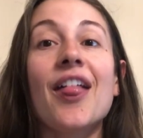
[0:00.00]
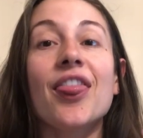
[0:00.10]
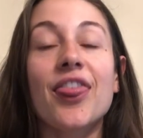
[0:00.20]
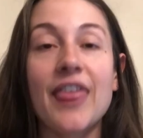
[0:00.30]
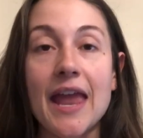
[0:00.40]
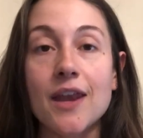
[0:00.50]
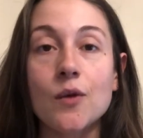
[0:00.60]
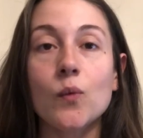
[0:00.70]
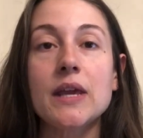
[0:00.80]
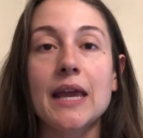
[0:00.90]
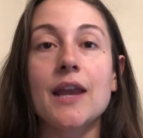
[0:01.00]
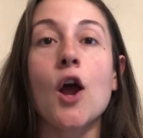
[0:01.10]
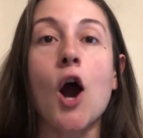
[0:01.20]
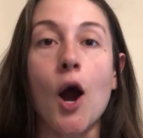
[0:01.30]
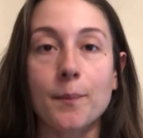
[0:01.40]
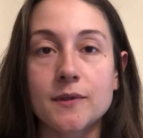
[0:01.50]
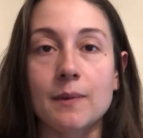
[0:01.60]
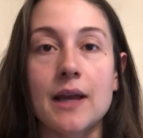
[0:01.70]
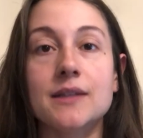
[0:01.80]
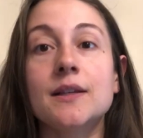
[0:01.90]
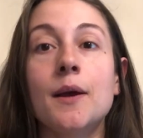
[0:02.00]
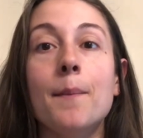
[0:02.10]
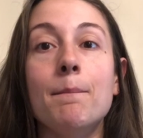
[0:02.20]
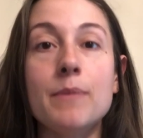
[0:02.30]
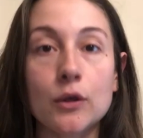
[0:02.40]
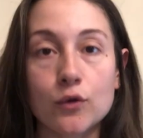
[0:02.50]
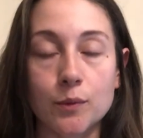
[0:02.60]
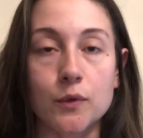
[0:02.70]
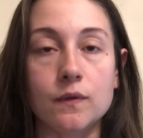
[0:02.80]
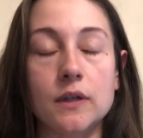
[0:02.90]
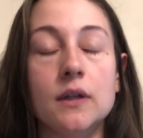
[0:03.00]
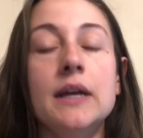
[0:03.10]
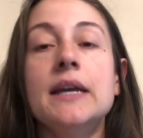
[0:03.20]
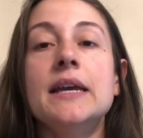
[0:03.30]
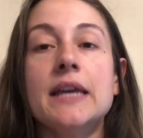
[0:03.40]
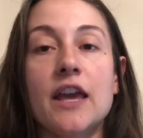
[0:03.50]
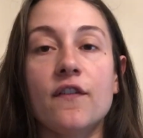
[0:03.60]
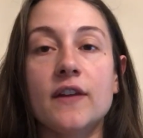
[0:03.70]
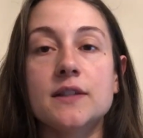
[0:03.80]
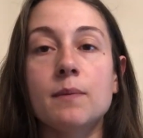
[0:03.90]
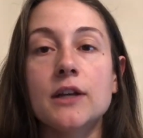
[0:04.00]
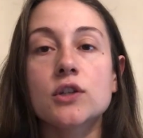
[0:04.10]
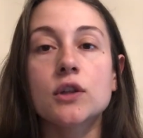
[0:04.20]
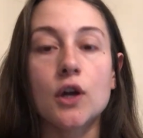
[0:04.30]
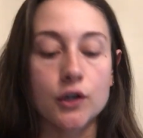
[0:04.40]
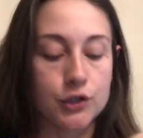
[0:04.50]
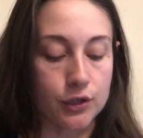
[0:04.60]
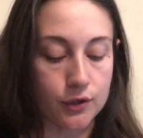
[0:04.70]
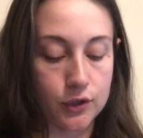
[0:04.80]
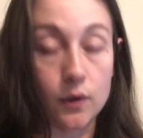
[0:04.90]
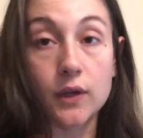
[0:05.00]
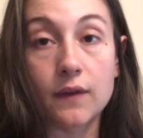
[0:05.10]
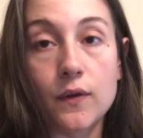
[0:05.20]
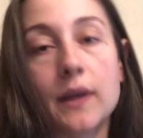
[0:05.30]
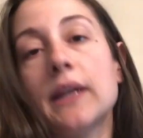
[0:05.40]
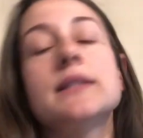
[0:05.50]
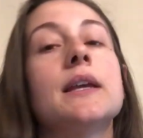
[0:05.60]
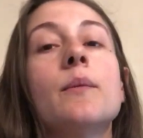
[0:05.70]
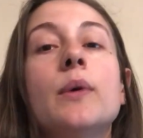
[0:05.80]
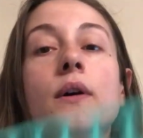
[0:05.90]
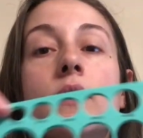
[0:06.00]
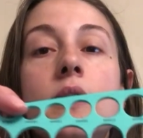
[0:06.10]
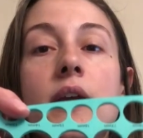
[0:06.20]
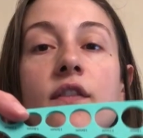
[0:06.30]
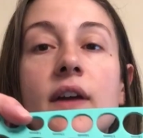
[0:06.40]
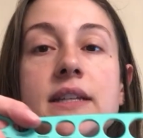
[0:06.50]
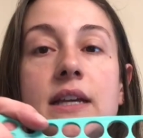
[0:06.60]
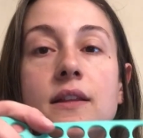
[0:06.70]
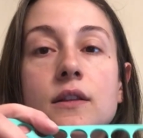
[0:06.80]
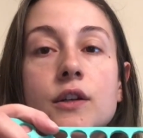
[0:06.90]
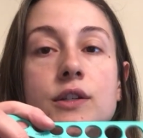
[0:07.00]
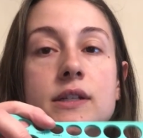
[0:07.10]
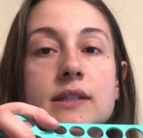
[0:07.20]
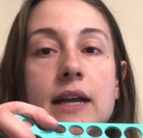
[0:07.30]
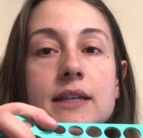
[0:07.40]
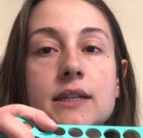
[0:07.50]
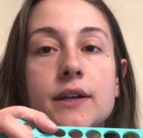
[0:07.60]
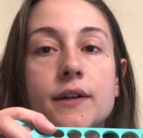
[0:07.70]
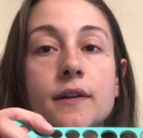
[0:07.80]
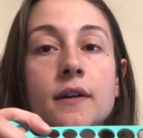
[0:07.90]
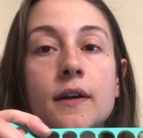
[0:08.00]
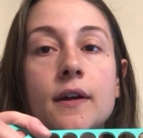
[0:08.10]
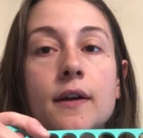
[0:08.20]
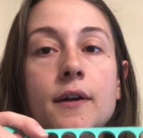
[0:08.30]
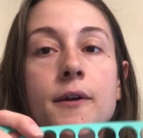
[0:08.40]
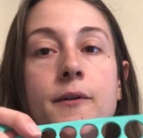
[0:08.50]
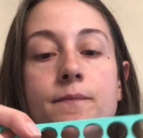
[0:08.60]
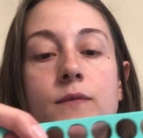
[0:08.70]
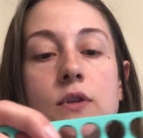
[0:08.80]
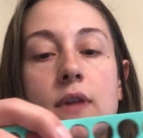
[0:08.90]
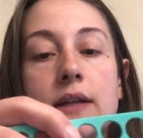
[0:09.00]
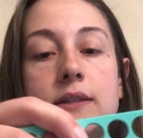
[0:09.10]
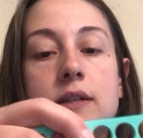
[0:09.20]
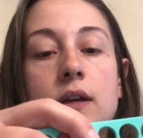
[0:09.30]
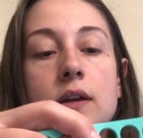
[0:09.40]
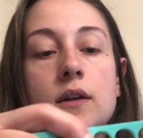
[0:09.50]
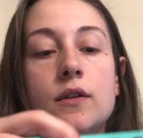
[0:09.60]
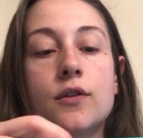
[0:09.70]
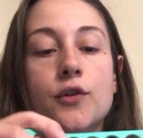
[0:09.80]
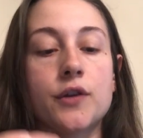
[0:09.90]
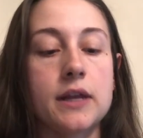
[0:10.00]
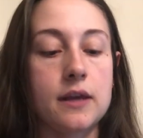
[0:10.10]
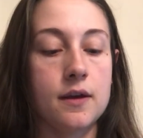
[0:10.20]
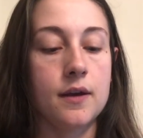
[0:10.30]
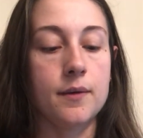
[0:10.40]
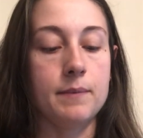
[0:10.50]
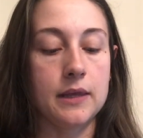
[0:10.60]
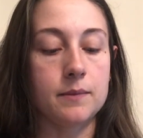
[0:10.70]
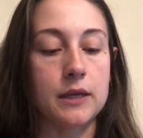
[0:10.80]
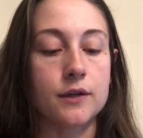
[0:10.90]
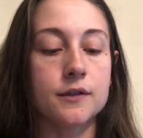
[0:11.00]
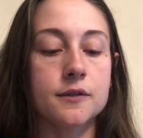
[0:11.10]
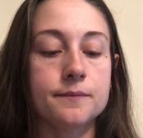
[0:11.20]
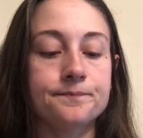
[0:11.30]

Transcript: then we can optimize milk removal. If it's much larger, so I'll give you an example. If I take the largest size here, so that's 30 millimeters,